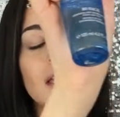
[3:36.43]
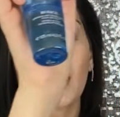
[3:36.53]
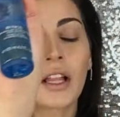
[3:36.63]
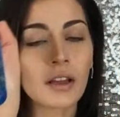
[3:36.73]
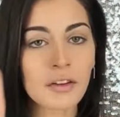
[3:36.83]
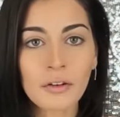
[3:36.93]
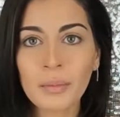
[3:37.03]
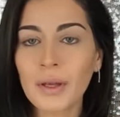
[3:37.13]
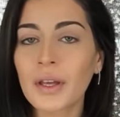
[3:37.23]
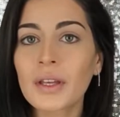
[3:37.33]
A little
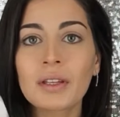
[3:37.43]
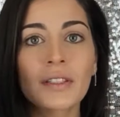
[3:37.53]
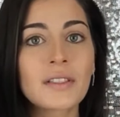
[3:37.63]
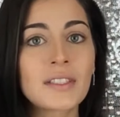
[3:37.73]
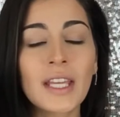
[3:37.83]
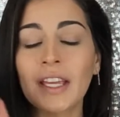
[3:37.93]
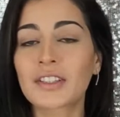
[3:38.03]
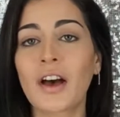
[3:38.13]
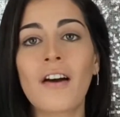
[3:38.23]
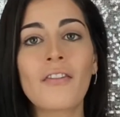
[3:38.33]
bit takes
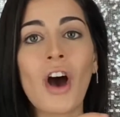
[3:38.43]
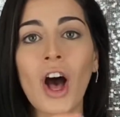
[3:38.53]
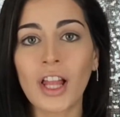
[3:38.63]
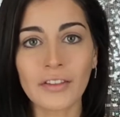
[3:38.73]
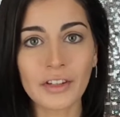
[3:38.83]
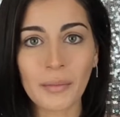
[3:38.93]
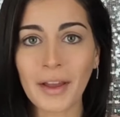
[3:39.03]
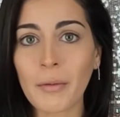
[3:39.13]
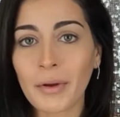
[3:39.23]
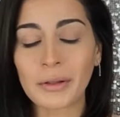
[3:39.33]
off all of your
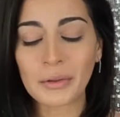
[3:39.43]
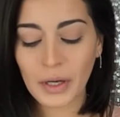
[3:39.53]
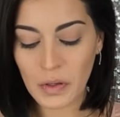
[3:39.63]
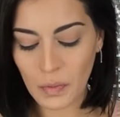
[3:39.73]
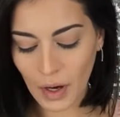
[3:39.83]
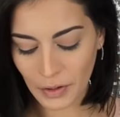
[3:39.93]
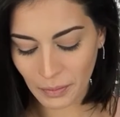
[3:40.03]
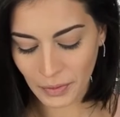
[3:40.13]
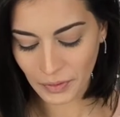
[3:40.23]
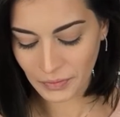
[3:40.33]
makeup, including
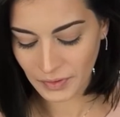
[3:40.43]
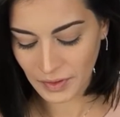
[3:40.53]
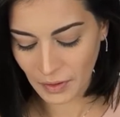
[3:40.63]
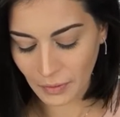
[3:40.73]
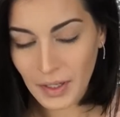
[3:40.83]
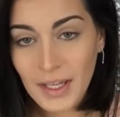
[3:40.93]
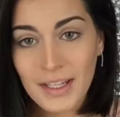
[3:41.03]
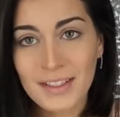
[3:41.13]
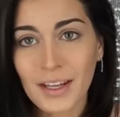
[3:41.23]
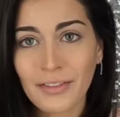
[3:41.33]
waterproof. So
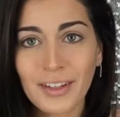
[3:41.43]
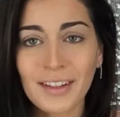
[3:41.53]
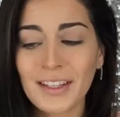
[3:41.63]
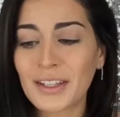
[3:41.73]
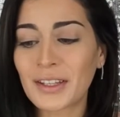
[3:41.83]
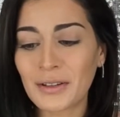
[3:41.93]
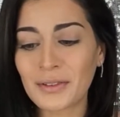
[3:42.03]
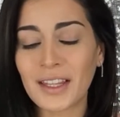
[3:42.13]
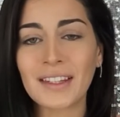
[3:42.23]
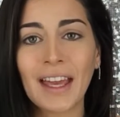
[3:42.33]
definitely cute
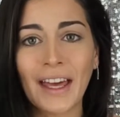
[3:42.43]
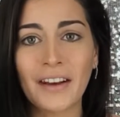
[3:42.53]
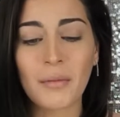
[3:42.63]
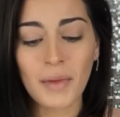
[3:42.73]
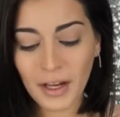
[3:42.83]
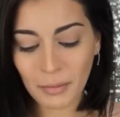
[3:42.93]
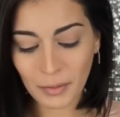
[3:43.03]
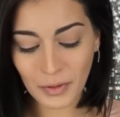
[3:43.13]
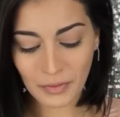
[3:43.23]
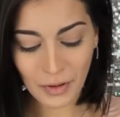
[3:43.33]
that they added a makeup
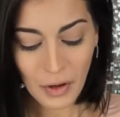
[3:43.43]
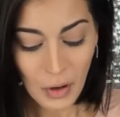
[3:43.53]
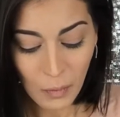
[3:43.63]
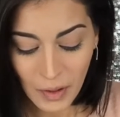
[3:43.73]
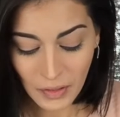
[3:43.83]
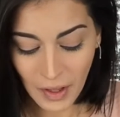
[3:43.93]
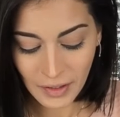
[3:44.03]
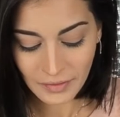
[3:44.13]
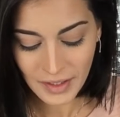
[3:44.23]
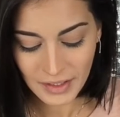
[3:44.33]
remover with all
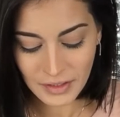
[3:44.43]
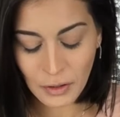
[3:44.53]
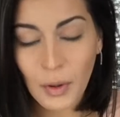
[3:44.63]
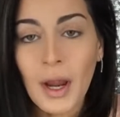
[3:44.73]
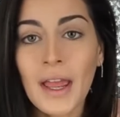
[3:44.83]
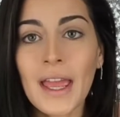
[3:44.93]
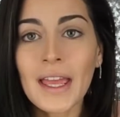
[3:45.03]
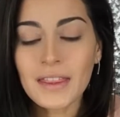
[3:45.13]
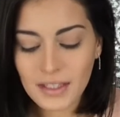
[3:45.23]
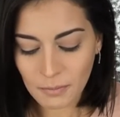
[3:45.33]
of this. So
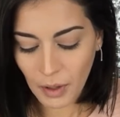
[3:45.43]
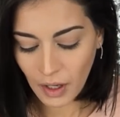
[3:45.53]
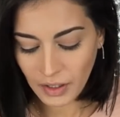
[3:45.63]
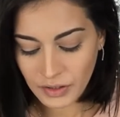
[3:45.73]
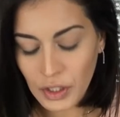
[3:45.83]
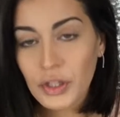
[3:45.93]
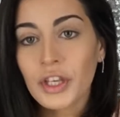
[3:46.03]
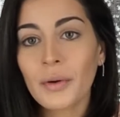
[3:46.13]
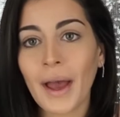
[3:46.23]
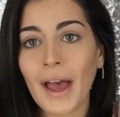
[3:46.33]
in this box,
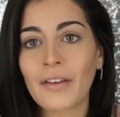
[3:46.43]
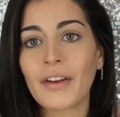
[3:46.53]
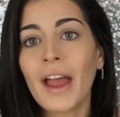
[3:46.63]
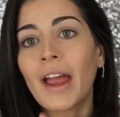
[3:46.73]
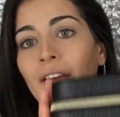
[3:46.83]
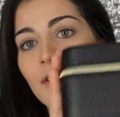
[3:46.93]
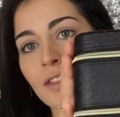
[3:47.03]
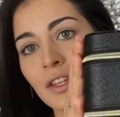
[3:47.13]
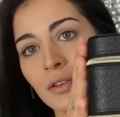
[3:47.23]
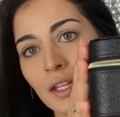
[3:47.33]
you have
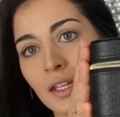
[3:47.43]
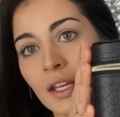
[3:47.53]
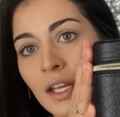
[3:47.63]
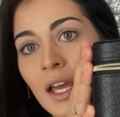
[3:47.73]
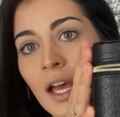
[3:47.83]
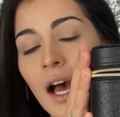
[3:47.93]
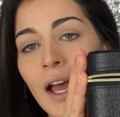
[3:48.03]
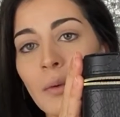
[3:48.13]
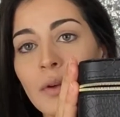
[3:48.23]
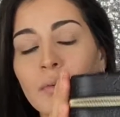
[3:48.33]
everything you need.
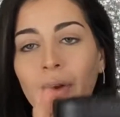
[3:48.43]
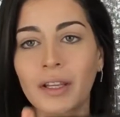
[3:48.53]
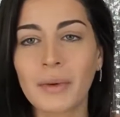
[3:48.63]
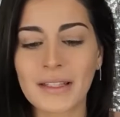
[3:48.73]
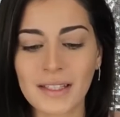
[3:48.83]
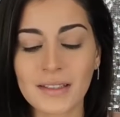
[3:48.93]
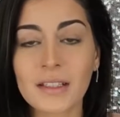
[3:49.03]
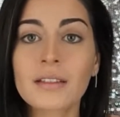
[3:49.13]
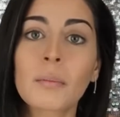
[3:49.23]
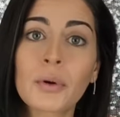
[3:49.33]
I would recommend, since it
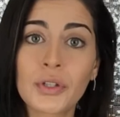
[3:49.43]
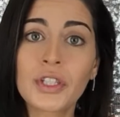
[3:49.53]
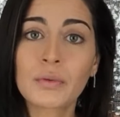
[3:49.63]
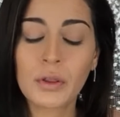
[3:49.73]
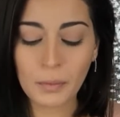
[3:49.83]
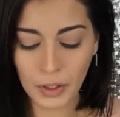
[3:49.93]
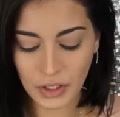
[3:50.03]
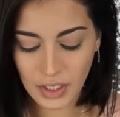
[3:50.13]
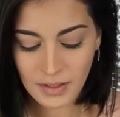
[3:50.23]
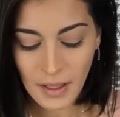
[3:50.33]
is a purchase with
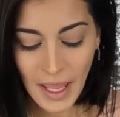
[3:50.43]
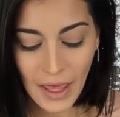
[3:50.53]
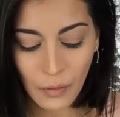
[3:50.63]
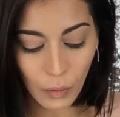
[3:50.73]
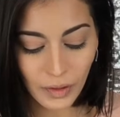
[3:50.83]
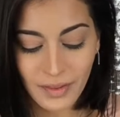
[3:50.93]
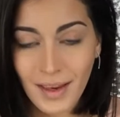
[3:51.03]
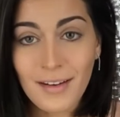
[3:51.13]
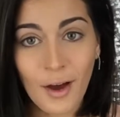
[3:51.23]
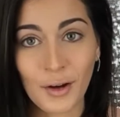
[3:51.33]
purchase, and the only
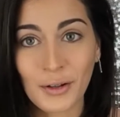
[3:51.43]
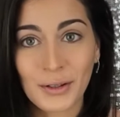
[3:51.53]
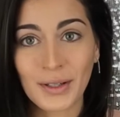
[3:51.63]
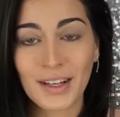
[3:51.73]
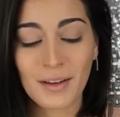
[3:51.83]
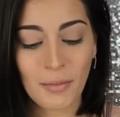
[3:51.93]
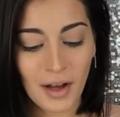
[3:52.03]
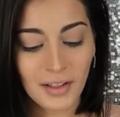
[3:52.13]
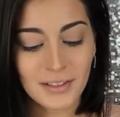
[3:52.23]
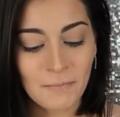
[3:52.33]
thing not included in the
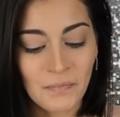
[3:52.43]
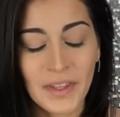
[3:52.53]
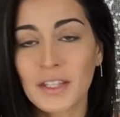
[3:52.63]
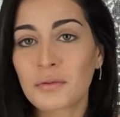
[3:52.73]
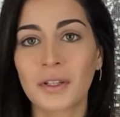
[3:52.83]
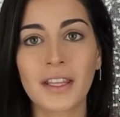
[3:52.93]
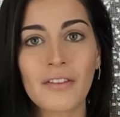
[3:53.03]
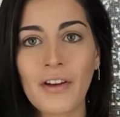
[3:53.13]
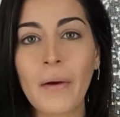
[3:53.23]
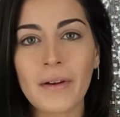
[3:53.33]
box is really a
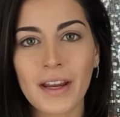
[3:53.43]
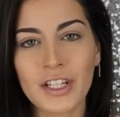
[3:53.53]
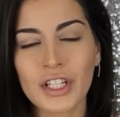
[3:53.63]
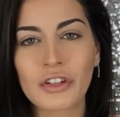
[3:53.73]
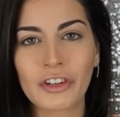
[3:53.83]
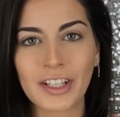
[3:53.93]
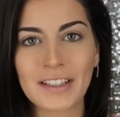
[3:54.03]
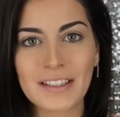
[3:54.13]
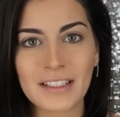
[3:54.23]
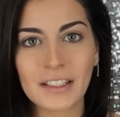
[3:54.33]
foundation or a
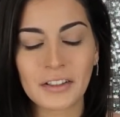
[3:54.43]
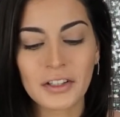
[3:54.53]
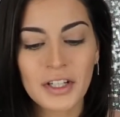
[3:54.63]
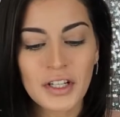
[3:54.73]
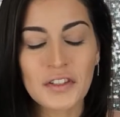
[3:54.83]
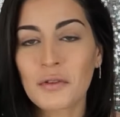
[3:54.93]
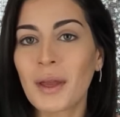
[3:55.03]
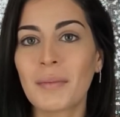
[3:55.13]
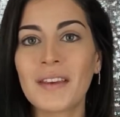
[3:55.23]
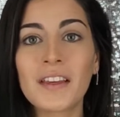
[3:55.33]
concealer. So
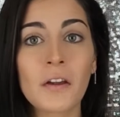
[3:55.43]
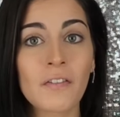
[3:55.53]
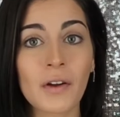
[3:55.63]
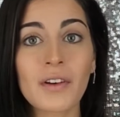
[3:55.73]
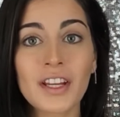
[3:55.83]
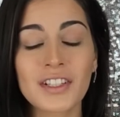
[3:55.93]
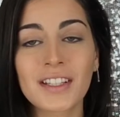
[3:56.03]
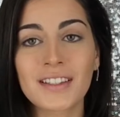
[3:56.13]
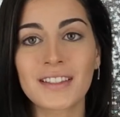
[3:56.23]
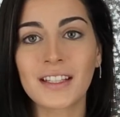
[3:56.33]
maybe get your foundation,
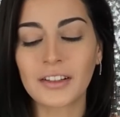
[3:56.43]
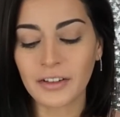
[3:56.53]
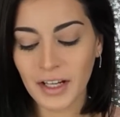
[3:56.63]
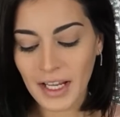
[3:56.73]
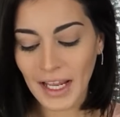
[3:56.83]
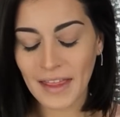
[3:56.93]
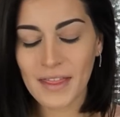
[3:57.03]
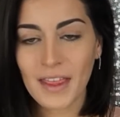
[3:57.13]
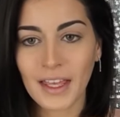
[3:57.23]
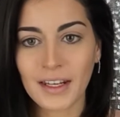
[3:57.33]
concealer, and
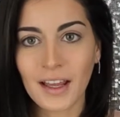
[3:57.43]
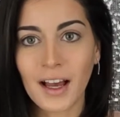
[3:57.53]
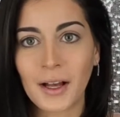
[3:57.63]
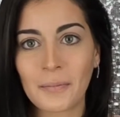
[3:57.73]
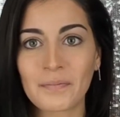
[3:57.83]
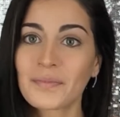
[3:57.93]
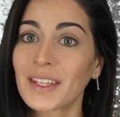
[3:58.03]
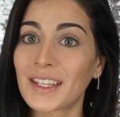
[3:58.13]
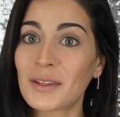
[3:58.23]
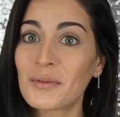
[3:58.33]
then
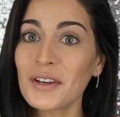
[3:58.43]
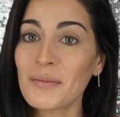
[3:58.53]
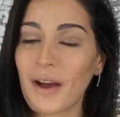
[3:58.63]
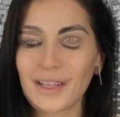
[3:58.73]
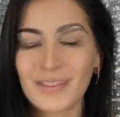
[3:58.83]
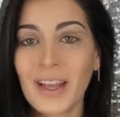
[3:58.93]
get the beauty box.